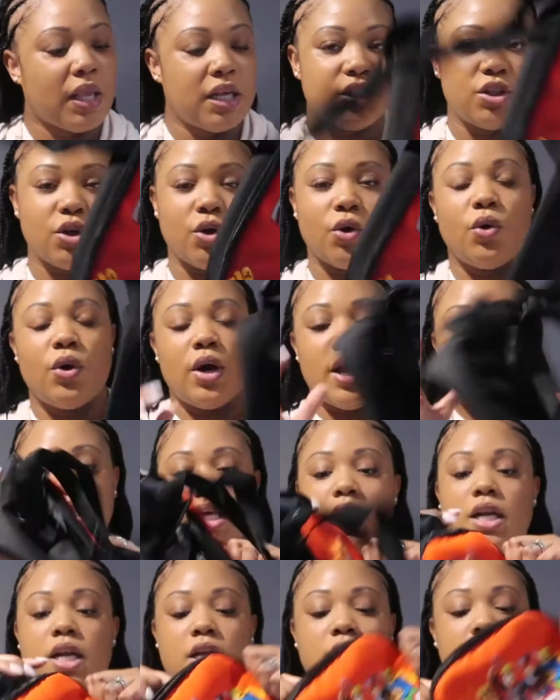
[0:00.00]
So the
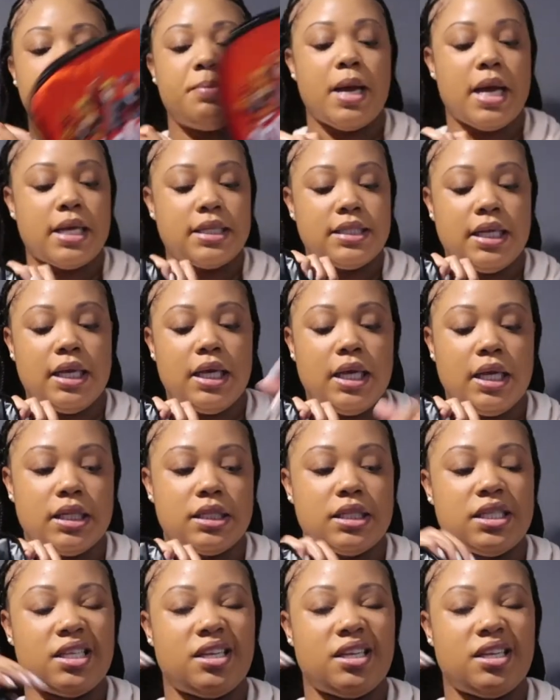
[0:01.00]
lunchbox is